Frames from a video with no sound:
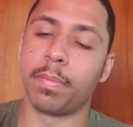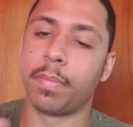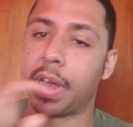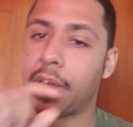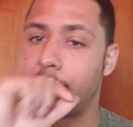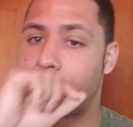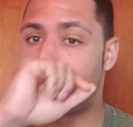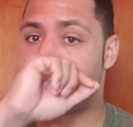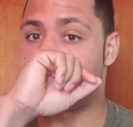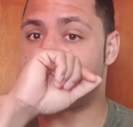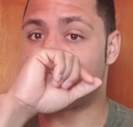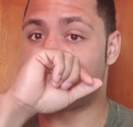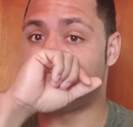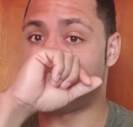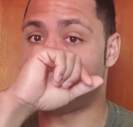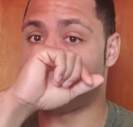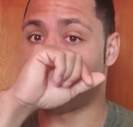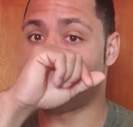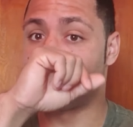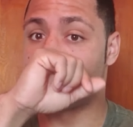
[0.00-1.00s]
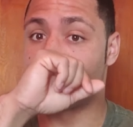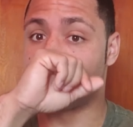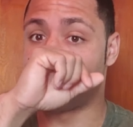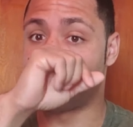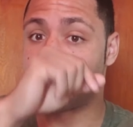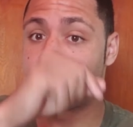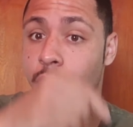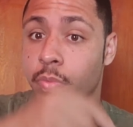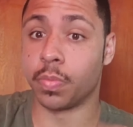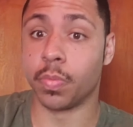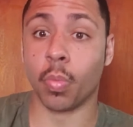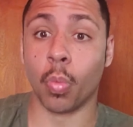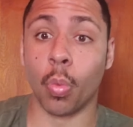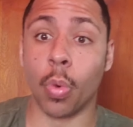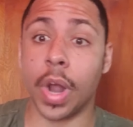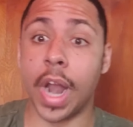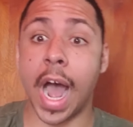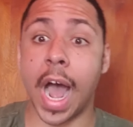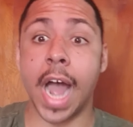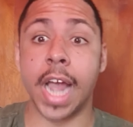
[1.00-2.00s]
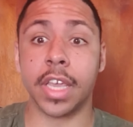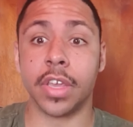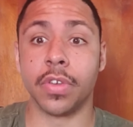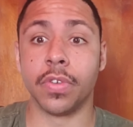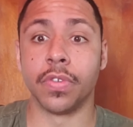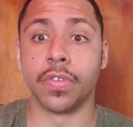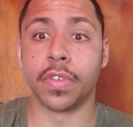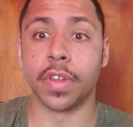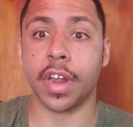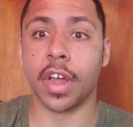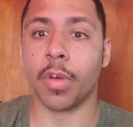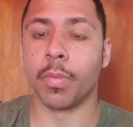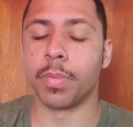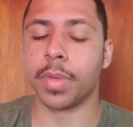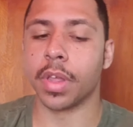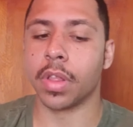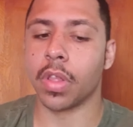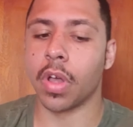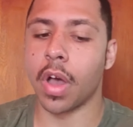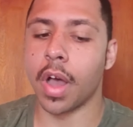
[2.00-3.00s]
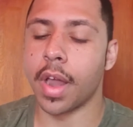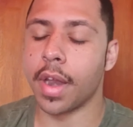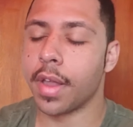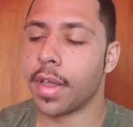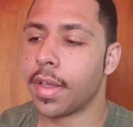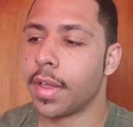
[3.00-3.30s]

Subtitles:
by Fitness Mentors, which is what I use that helped me a lot.